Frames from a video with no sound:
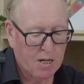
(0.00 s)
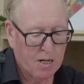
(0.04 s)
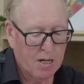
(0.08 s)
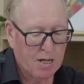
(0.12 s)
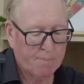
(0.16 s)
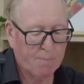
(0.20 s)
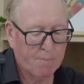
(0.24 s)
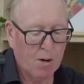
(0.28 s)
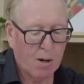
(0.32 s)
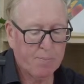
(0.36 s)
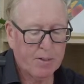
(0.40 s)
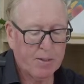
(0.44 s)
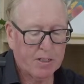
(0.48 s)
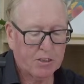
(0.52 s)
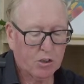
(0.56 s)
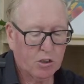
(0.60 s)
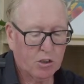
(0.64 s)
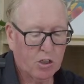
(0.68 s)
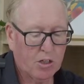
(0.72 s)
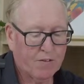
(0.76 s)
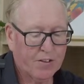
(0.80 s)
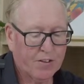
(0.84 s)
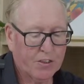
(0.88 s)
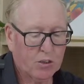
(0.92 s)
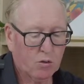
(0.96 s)
Might be a
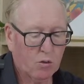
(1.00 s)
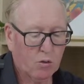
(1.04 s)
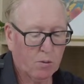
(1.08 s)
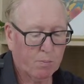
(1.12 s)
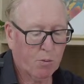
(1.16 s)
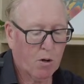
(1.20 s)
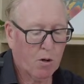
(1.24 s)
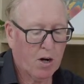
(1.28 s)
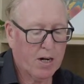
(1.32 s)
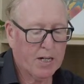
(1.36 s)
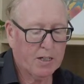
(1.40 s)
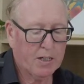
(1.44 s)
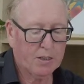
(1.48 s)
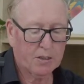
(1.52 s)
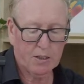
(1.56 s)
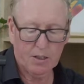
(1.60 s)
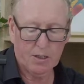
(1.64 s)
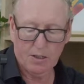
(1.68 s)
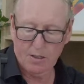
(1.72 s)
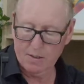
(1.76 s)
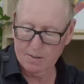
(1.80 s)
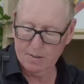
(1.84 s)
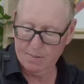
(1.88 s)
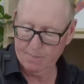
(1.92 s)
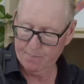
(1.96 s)
service or a product.
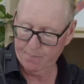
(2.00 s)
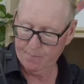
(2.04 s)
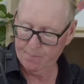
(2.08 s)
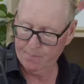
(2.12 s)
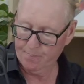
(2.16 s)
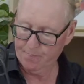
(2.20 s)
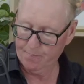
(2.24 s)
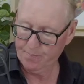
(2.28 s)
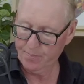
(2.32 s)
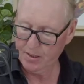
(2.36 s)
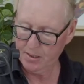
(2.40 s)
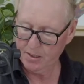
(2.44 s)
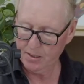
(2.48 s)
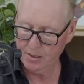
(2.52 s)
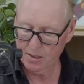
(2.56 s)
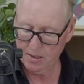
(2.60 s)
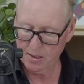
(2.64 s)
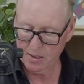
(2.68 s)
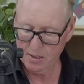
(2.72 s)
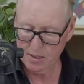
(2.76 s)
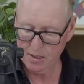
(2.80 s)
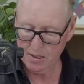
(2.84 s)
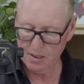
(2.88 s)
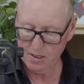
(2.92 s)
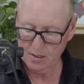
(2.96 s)

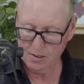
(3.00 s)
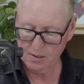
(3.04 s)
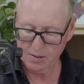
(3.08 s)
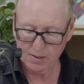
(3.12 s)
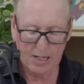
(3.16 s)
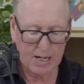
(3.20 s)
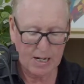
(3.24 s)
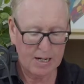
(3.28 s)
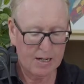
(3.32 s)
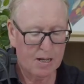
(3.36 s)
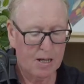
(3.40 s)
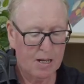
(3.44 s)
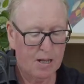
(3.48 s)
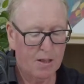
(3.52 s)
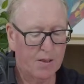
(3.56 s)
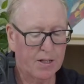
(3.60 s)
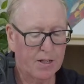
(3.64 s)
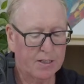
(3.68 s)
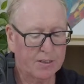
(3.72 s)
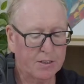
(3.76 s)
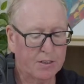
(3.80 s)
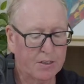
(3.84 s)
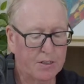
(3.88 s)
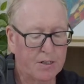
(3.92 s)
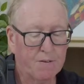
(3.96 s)
Okay,
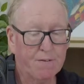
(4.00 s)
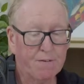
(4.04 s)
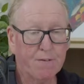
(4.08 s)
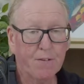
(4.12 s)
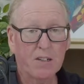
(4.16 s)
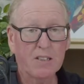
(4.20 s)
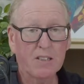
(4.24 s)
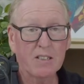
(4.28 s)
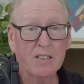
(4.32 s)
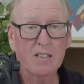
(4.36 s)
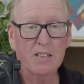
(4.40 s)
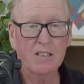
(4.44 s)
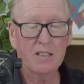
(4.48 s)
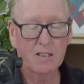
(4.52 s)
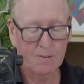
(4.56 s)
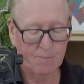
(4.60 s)
that's different